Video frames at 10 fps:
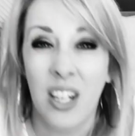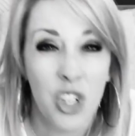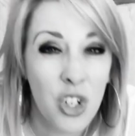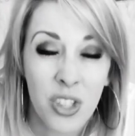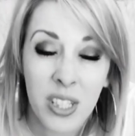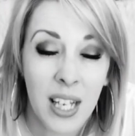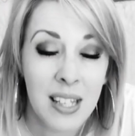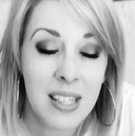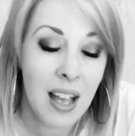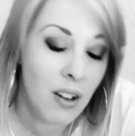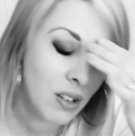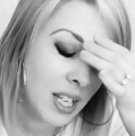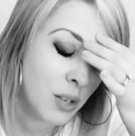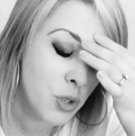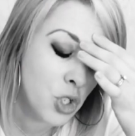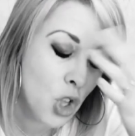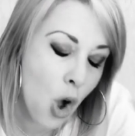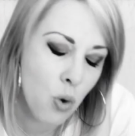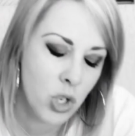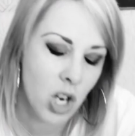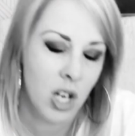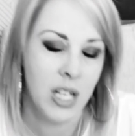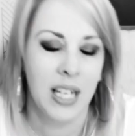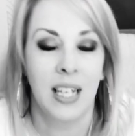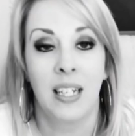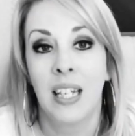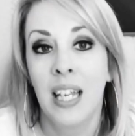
and turned the lights out, and it was so dark and